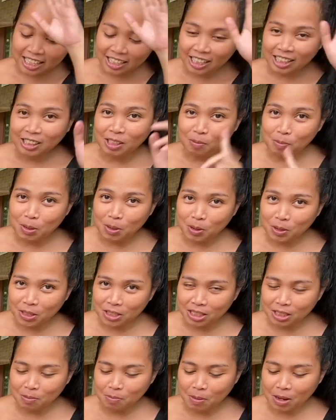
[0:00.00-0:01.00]
Katabi ko
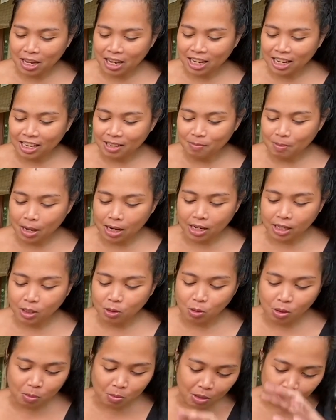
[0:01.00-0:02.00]
rin si Bella. Bella
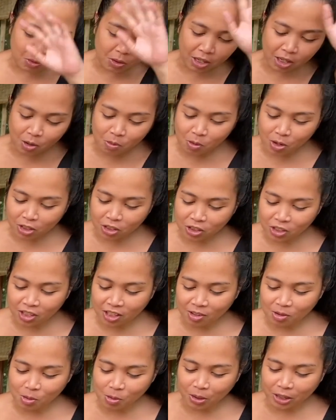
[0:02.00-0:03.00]
is with me when I watch the
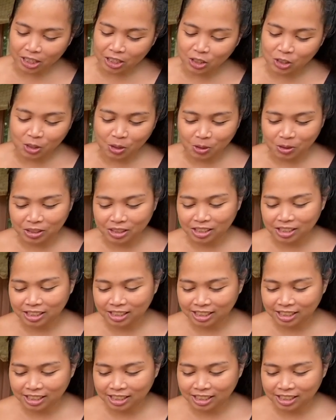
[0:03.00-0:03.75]
cooking shows.